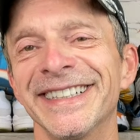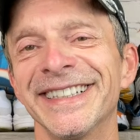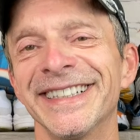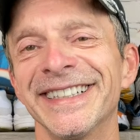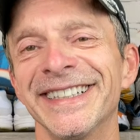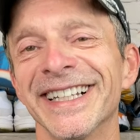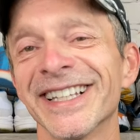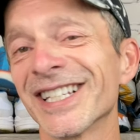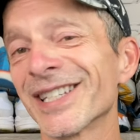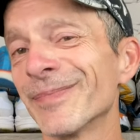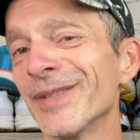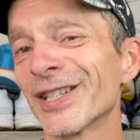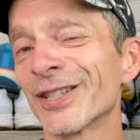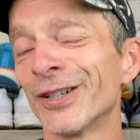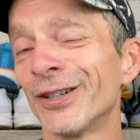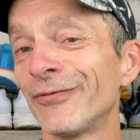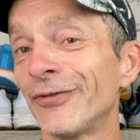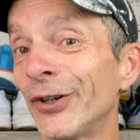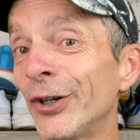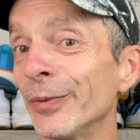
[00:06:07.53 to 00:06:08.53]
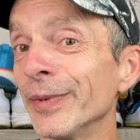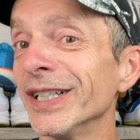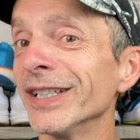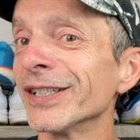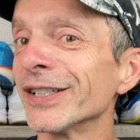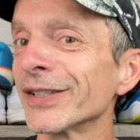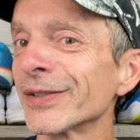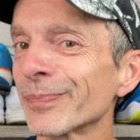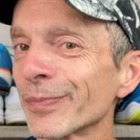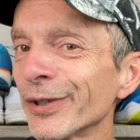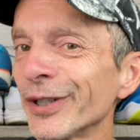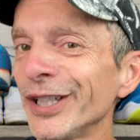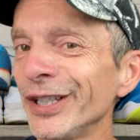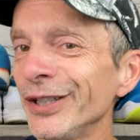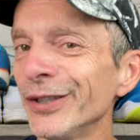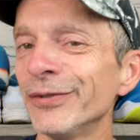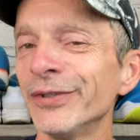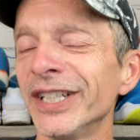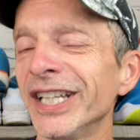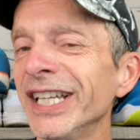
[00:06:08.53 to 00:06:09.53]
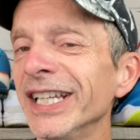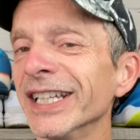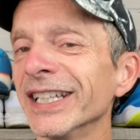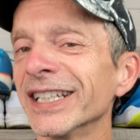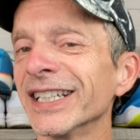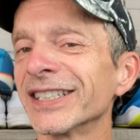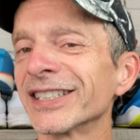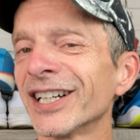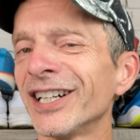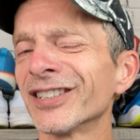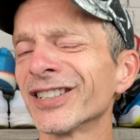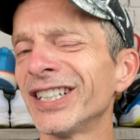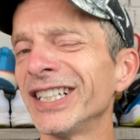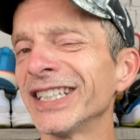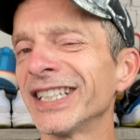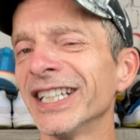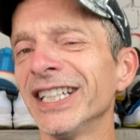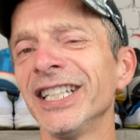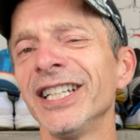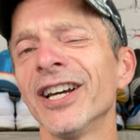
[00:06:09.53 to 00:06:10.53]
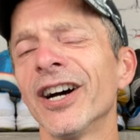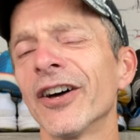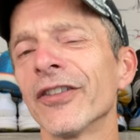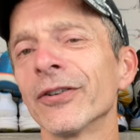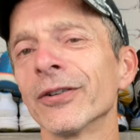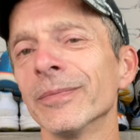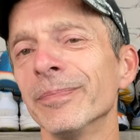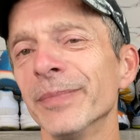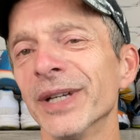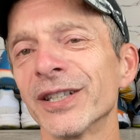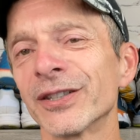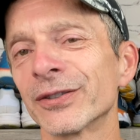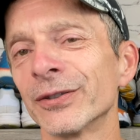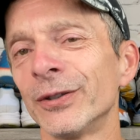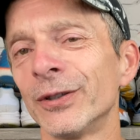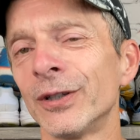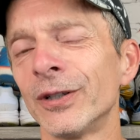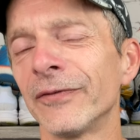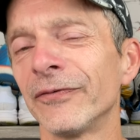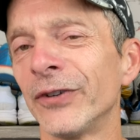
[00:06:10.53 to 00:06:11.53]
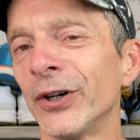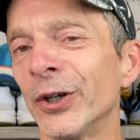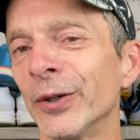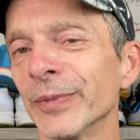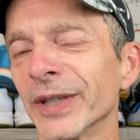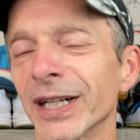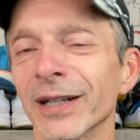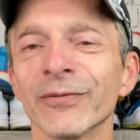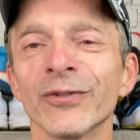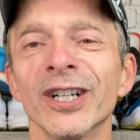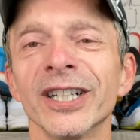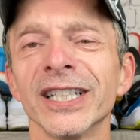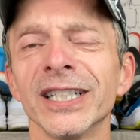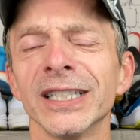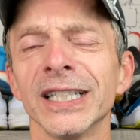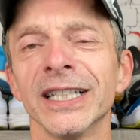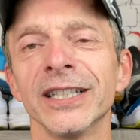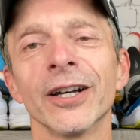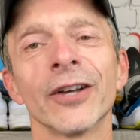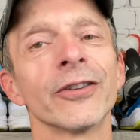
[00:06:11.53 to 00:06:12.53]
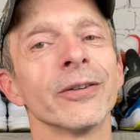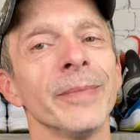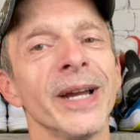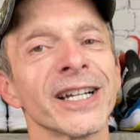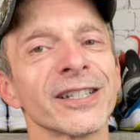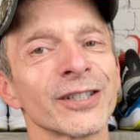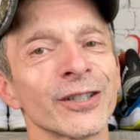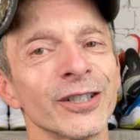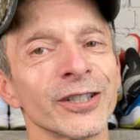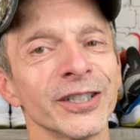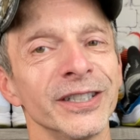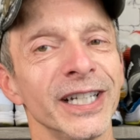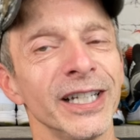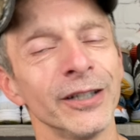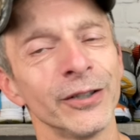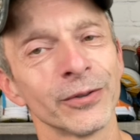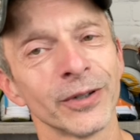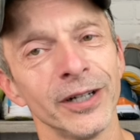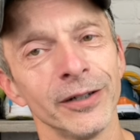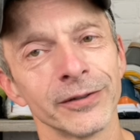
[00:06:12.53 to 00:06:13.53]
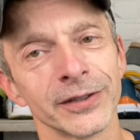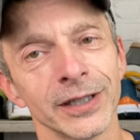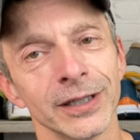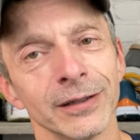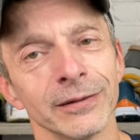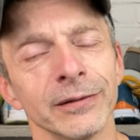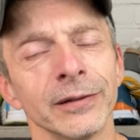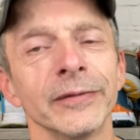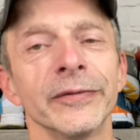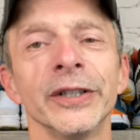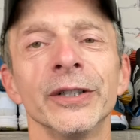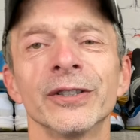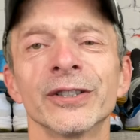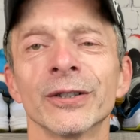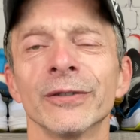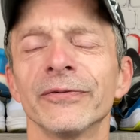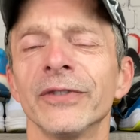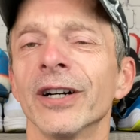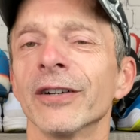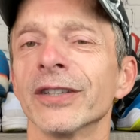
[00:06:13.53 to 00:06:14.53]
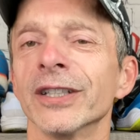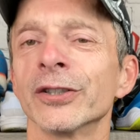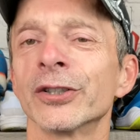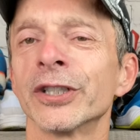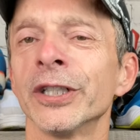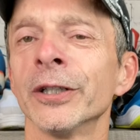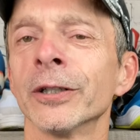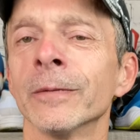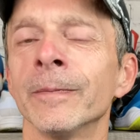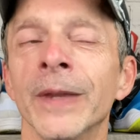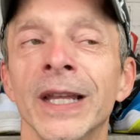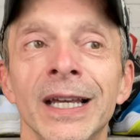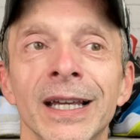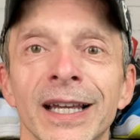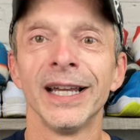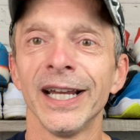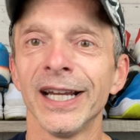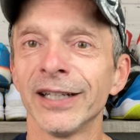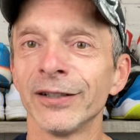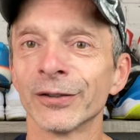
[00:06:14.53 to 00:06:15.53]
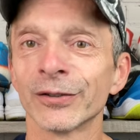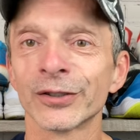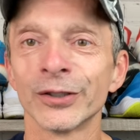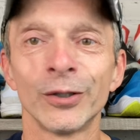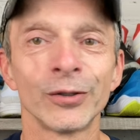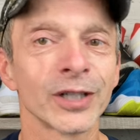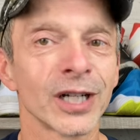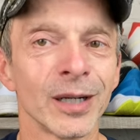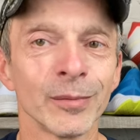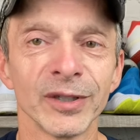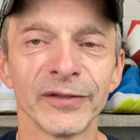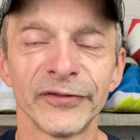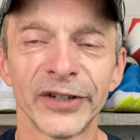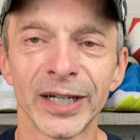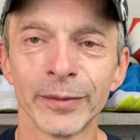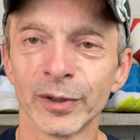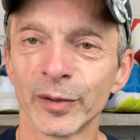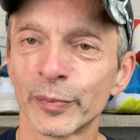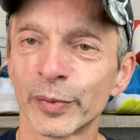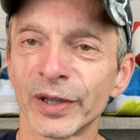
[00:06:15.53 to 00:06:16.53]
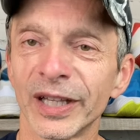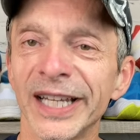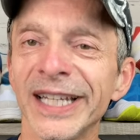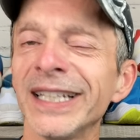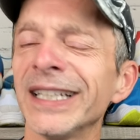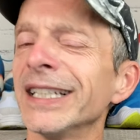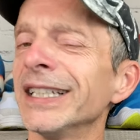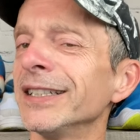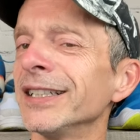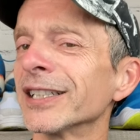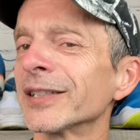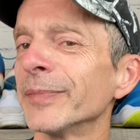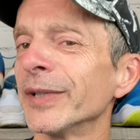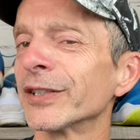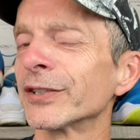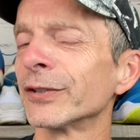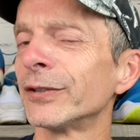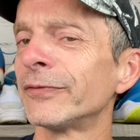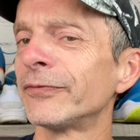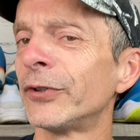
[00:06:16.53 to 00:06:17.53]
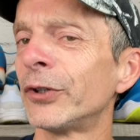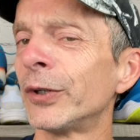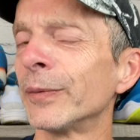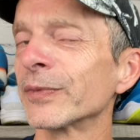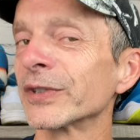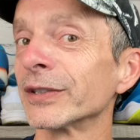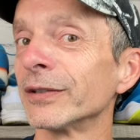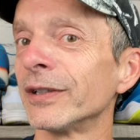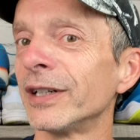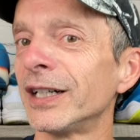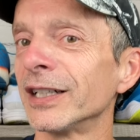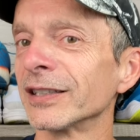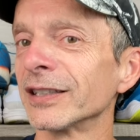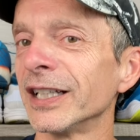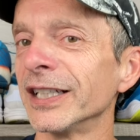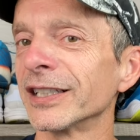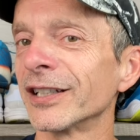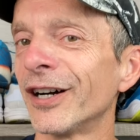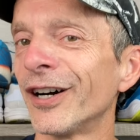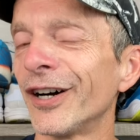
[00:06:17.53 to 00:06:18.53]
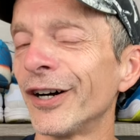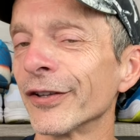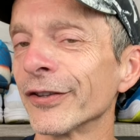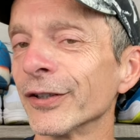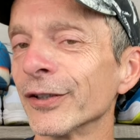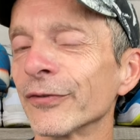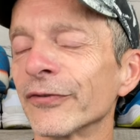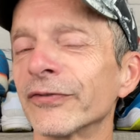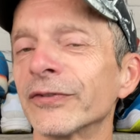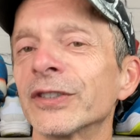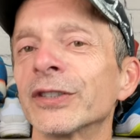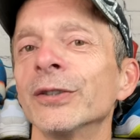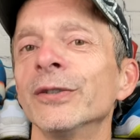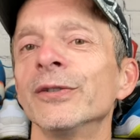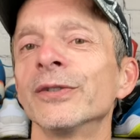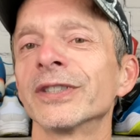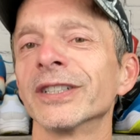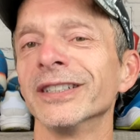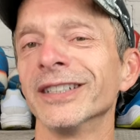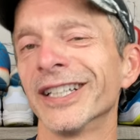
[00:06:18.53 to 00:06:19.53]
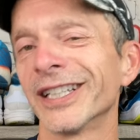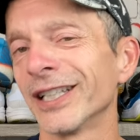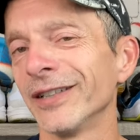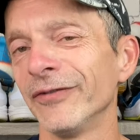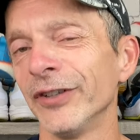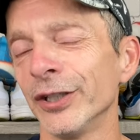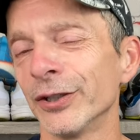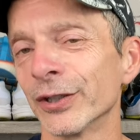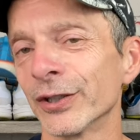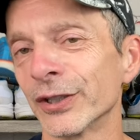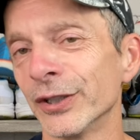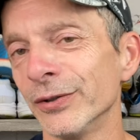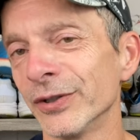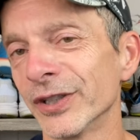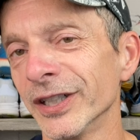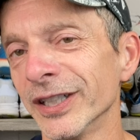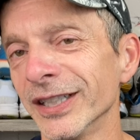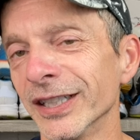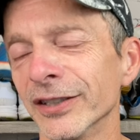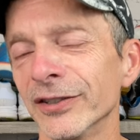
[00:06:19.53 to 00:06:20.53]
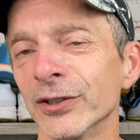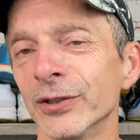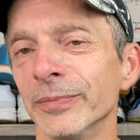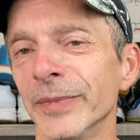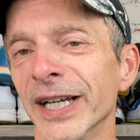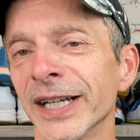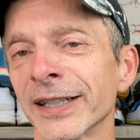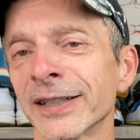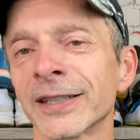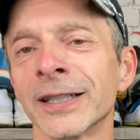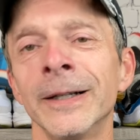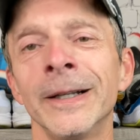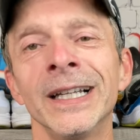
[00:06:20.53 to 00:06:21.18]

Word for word: Now this midsole foam is pretty unique. It's unlike any other midsole foam that I've run in and other Max Cushion Daily trainers that I've reviewed so far this year. And there's no carbon fiber plate in this midsole foam. So unlike other shoes that Nike features using the Zoom X,